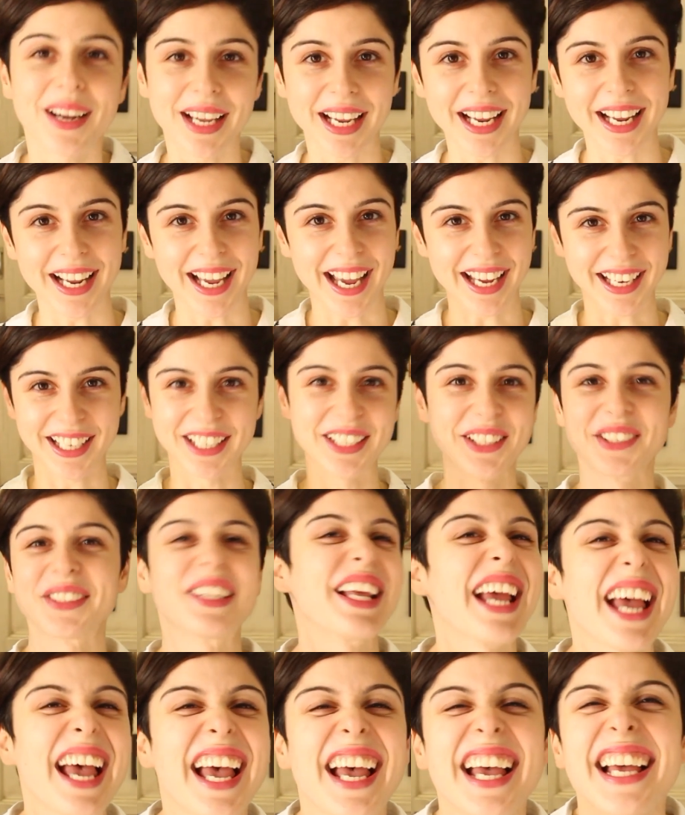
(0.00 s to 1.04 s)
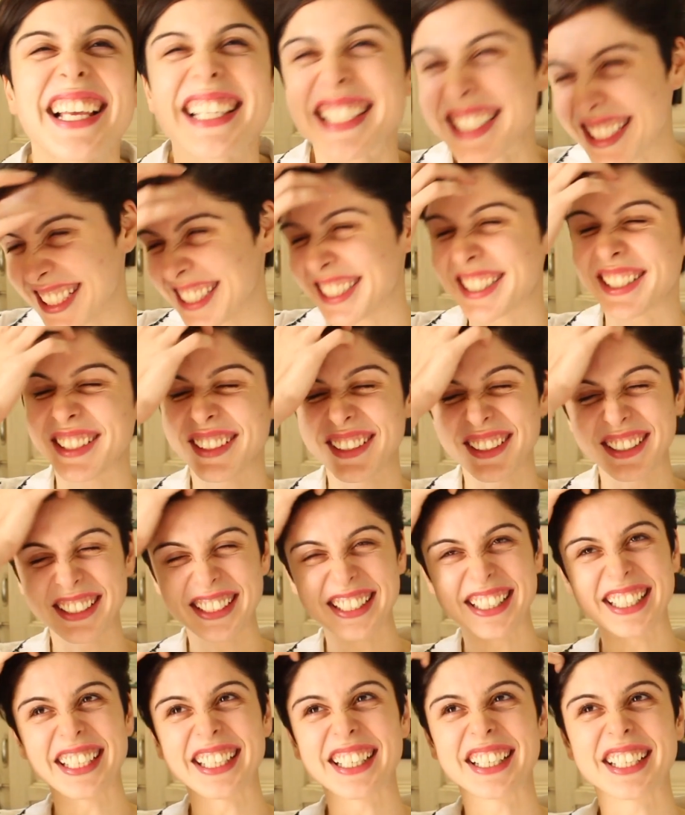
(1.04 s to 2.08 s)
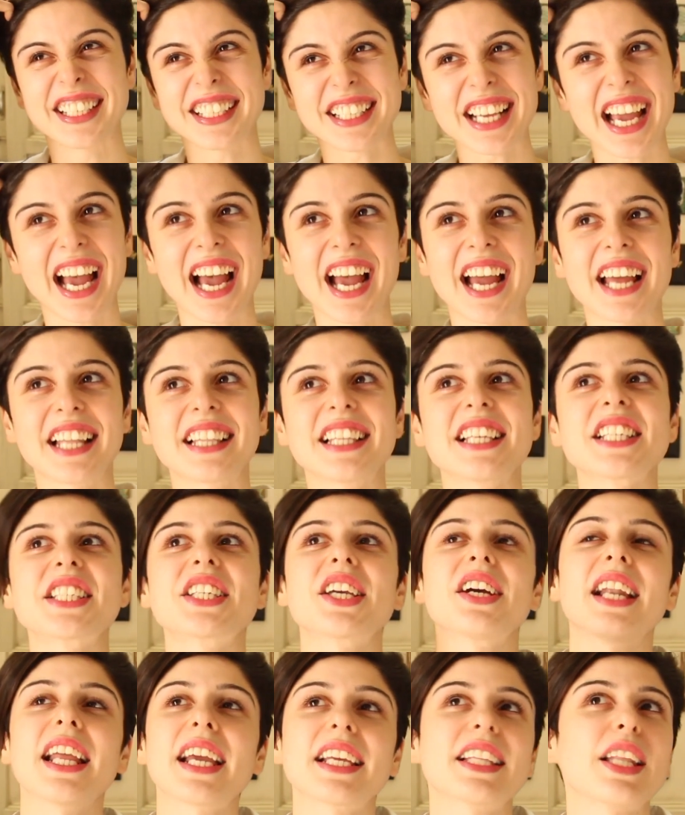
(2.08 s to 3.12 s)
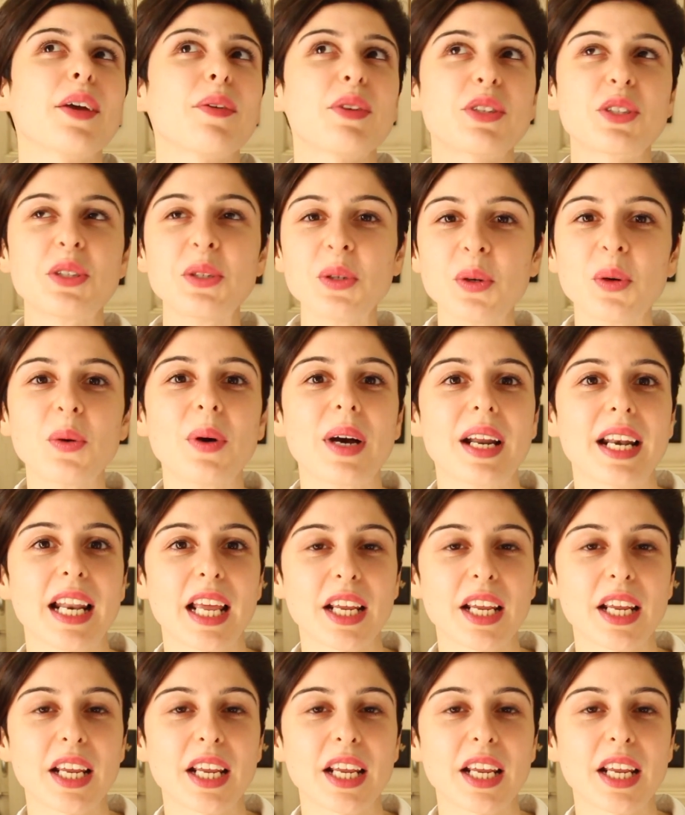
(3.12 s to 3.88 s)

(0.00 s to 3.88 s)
okay, I can do this. So uh, yeah, and this year like there was no one.